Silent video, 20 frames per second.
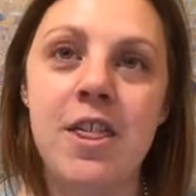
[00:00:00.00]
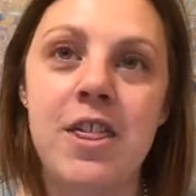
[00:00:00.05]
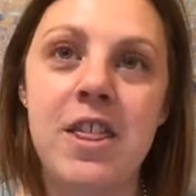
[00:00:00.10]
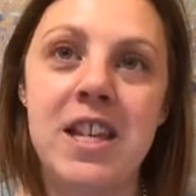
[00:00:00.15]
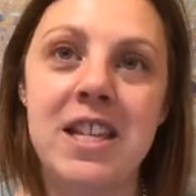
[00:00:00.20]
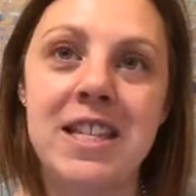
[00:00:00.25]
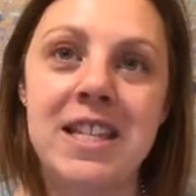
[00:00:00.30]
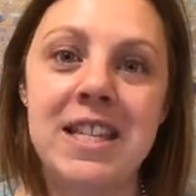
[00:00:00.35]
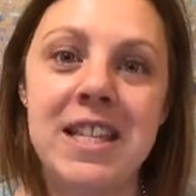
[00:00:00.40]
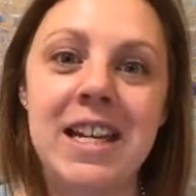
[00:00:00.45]

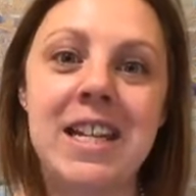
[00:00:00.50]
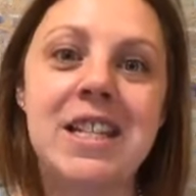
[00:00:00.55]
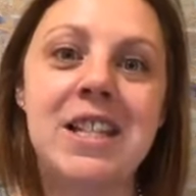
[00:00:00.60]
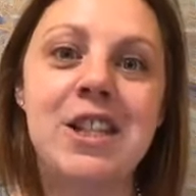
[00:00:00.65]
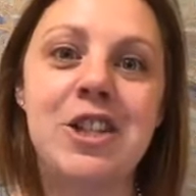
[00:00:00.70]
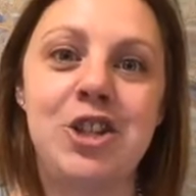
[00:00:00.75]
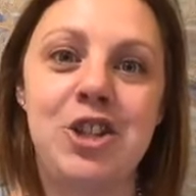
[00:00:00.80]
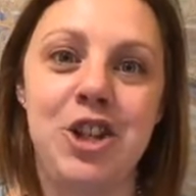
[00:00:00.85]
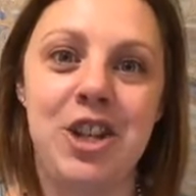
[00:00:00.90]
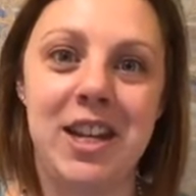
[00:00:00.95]
the
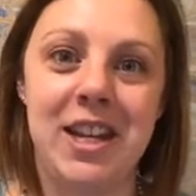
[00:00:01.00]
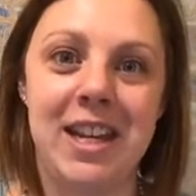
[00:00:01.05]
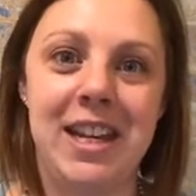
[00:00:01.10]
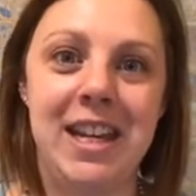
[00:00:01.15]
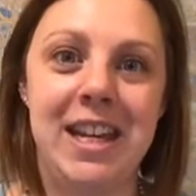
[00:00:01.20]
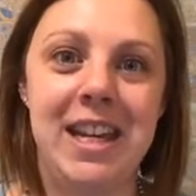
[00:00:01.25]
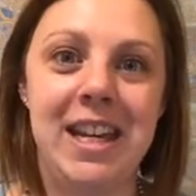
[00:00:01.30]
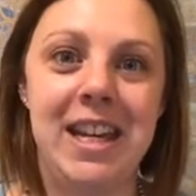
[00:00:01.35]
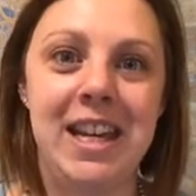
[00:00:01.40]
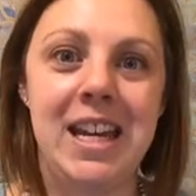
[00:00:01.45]
sixth gene
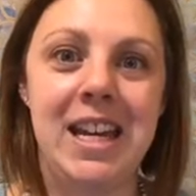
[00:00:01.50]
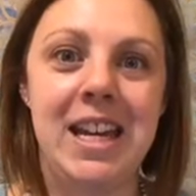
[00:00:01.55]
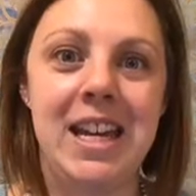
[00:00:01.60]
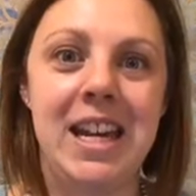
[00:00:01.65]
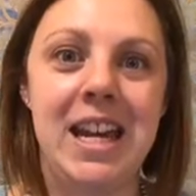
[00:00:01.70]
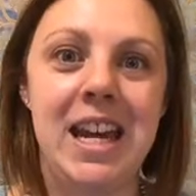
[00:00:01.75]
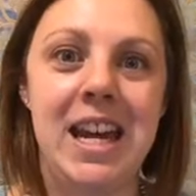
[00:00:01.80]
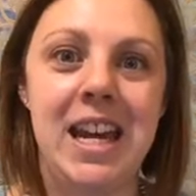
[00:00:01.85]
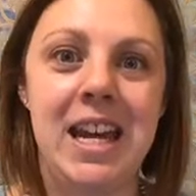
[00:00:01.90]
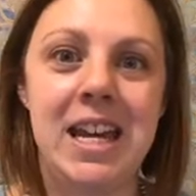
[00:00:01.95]

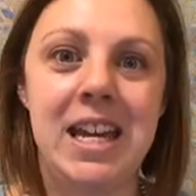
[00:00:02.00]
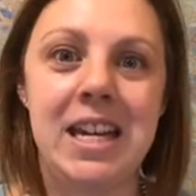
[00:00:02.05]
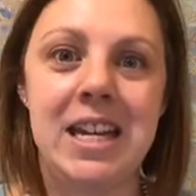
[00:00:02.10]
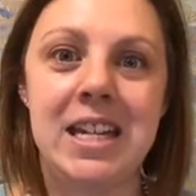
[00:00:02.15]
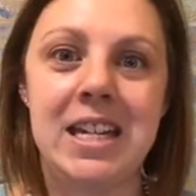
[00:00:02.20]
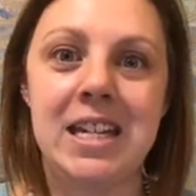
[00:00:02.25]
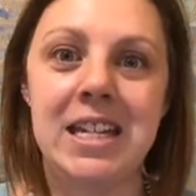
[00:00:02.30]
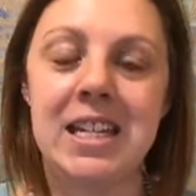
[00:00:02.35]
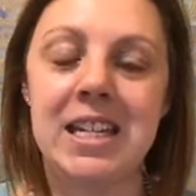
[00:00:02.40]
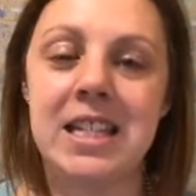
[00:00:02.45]
key
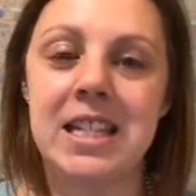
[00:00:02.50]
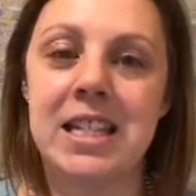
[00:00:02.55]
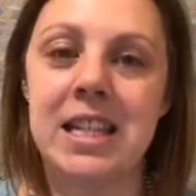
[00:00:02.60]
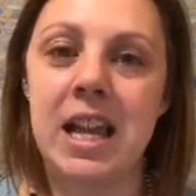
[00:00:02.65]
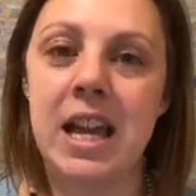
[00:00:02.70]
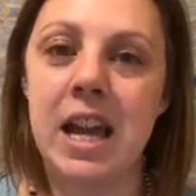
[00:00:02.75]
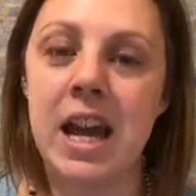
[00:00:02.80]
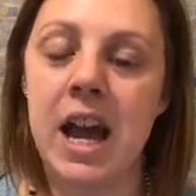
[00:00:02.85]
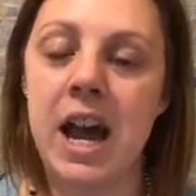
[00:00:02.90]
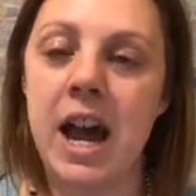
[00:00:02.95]
is
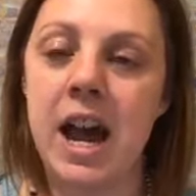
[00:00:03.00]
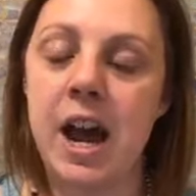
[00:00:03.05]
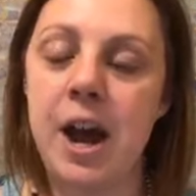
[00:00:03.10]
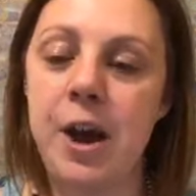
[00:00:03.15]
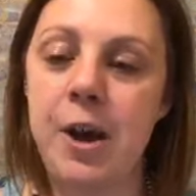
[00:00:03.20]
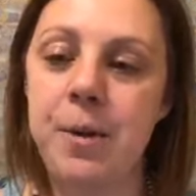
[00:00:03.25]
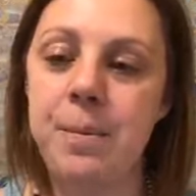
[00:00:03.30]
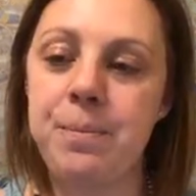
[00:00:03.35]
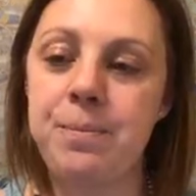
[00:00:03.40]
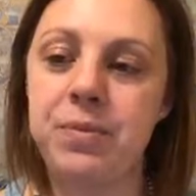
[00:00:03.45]

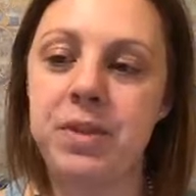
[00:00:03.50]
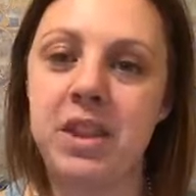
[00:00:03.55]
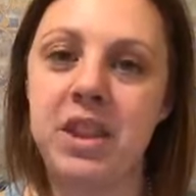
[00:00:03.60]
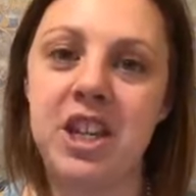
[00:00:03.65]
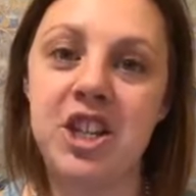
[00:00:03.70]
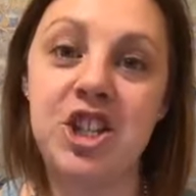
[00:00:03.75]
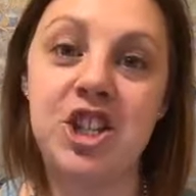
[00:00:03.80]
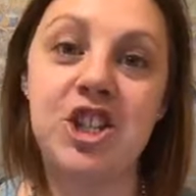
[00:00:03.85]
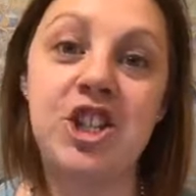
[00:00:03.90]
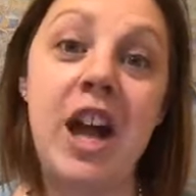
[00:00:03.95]

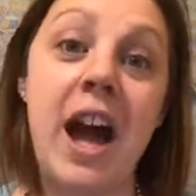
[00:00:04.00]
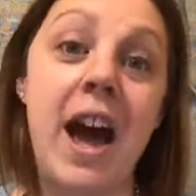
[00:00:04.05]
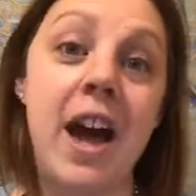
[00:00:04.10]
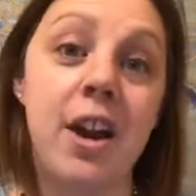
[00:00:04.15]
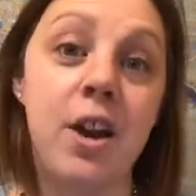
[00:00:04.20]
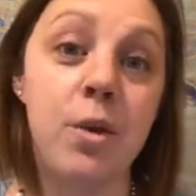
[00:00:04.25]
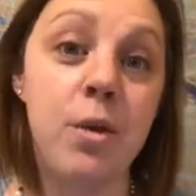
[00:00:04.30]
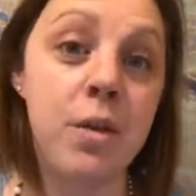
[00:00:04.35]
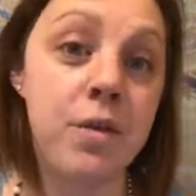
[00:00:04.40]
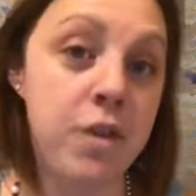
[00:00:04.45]
the
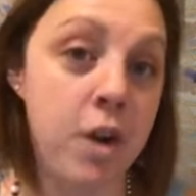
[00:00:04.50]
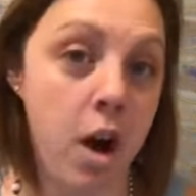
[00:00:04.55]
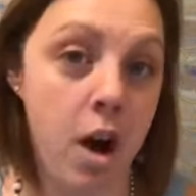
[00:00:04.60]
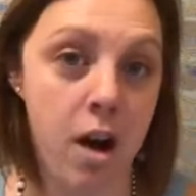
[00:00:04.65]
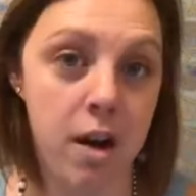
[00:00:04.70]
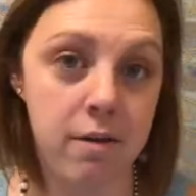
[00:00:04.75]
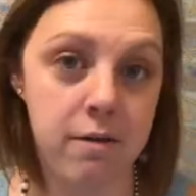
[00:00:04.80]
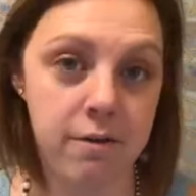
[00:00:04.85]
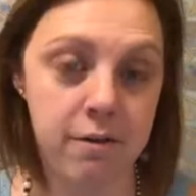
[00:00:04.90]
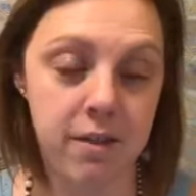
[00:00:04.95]
shadow of
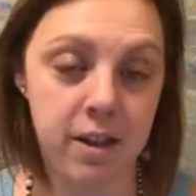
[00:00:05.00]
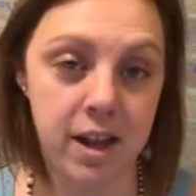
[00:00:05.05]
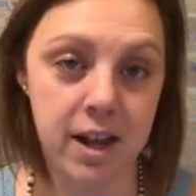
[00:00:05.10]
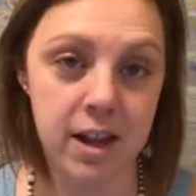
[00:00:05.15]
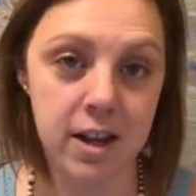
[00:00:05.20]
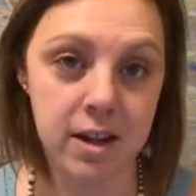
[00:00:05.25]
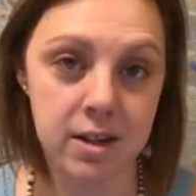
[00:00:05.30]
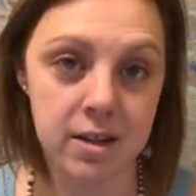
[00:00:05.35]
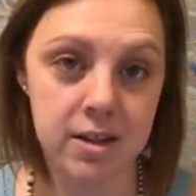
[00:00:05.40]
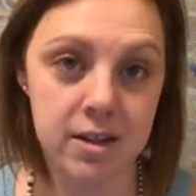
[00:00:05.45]

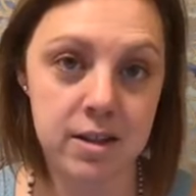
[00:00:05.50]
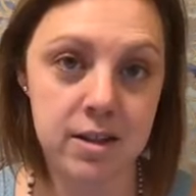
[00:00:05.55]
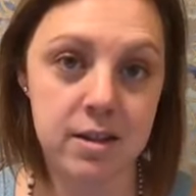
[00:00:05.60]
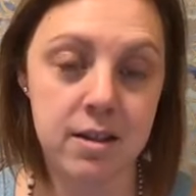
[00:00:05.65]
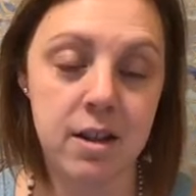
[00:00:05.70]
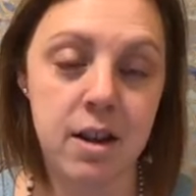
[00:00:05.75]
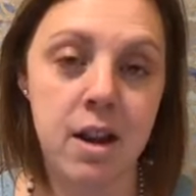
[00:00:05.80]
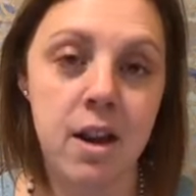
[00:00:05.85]
conflict,